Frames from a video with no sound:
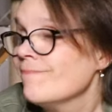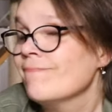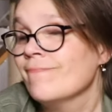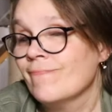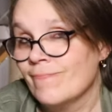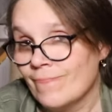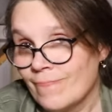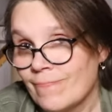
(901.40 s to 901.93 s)

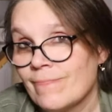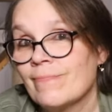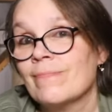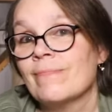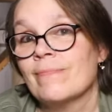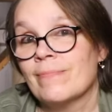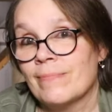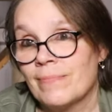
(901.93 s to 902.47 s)

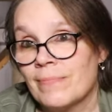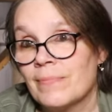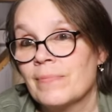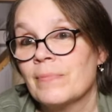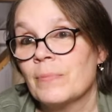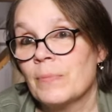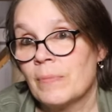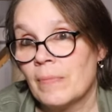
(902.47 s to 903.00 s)

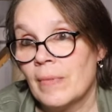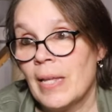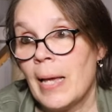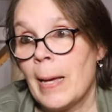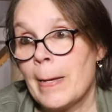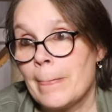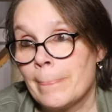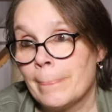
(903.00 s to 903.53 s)

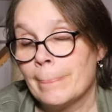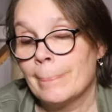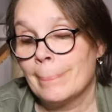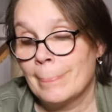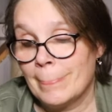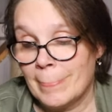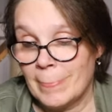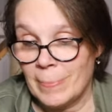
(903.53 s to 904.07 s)

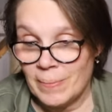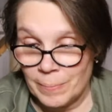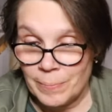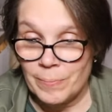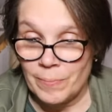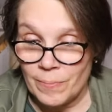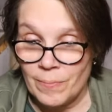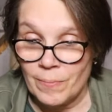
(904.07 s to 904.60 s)

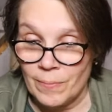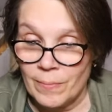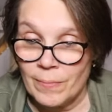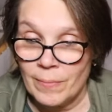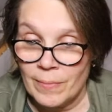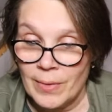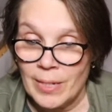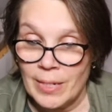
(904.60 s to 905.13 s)

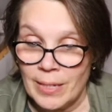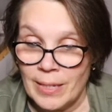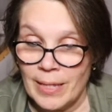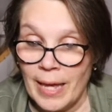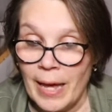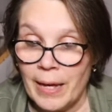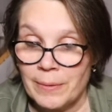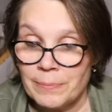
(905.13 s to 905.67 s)

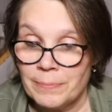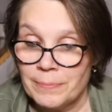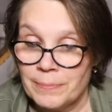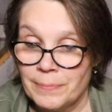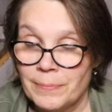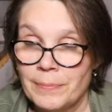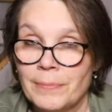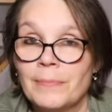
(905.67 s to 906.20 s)

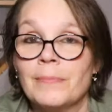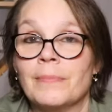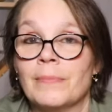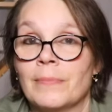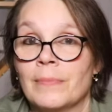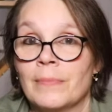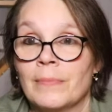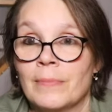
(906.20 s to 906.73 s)

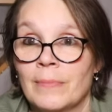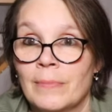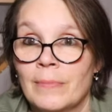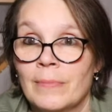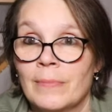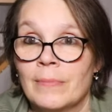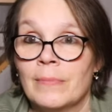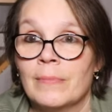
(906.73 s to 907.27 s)

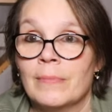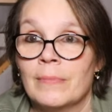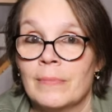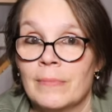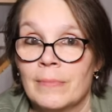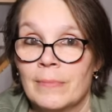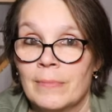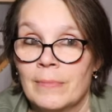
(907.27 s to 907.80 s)

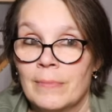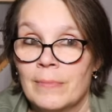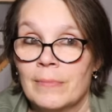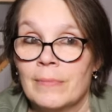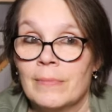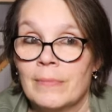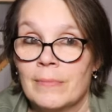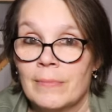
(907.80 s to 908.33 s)

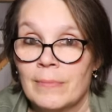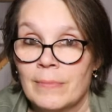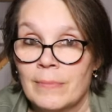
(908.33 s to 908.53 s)
(not speaking)